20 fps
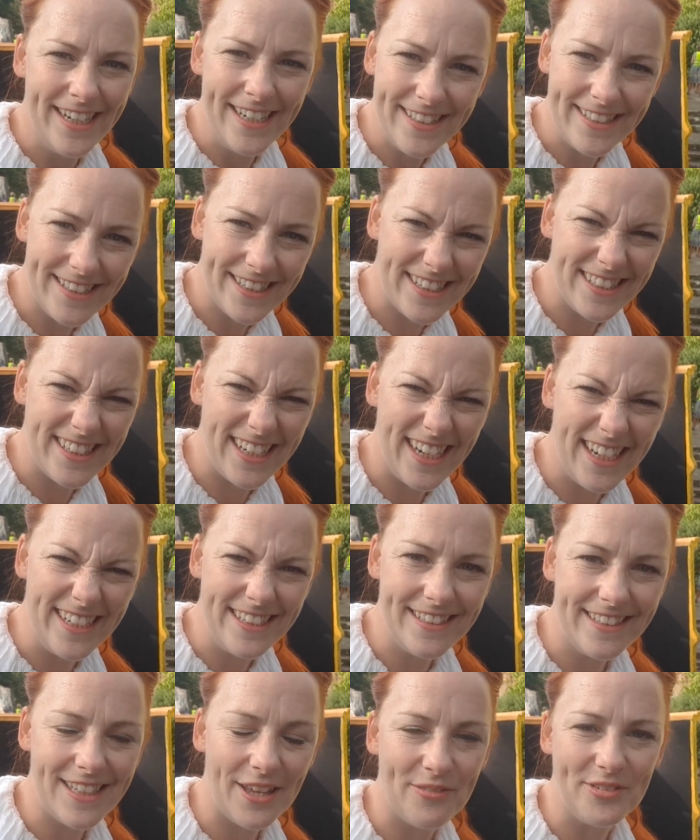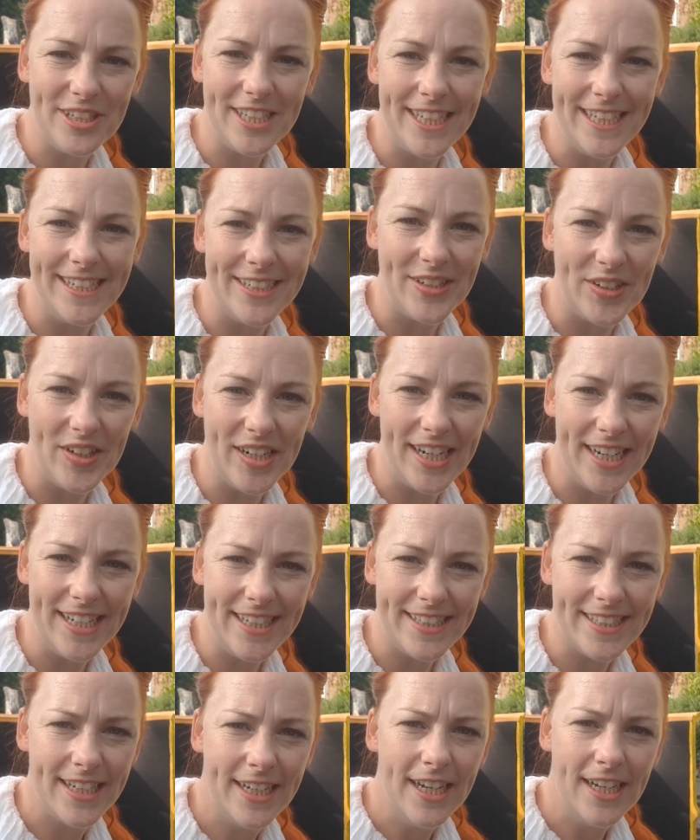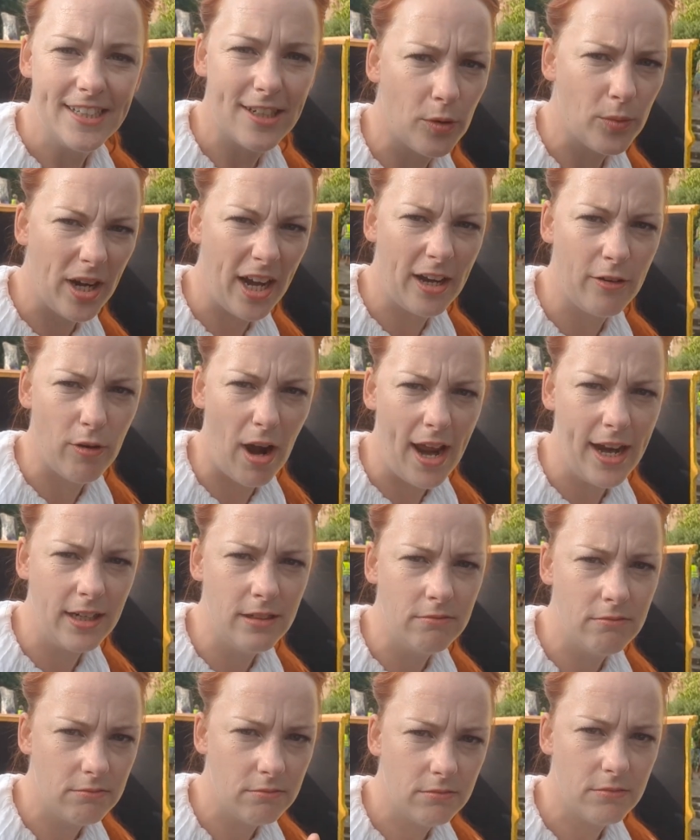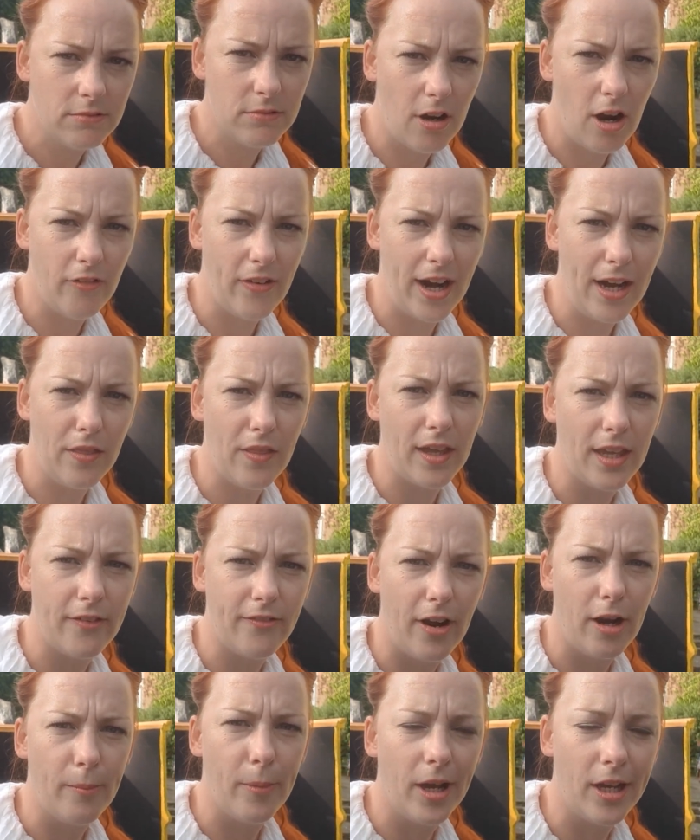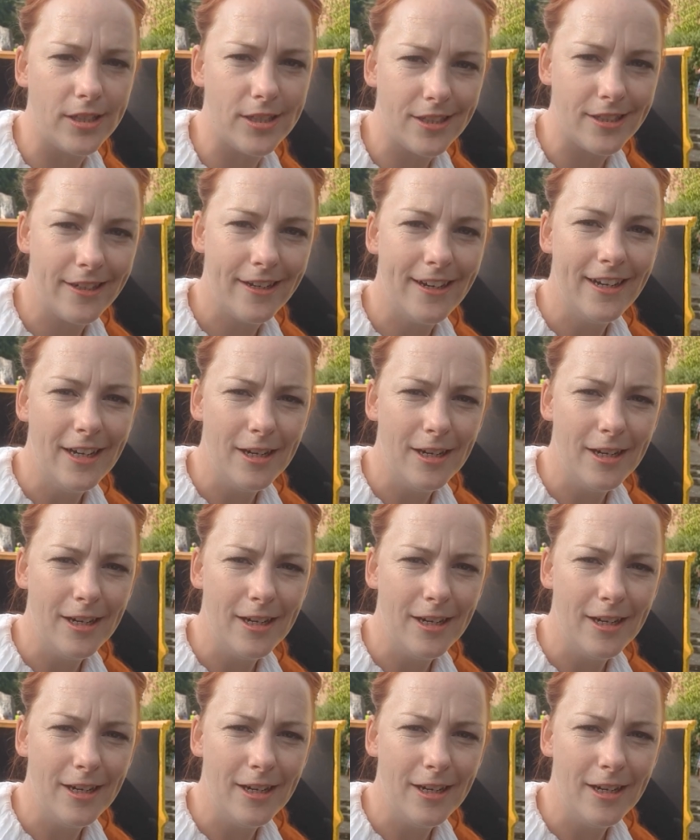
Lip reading: 16, 17 degrees. Don't want any rain. No rain, thank you very much.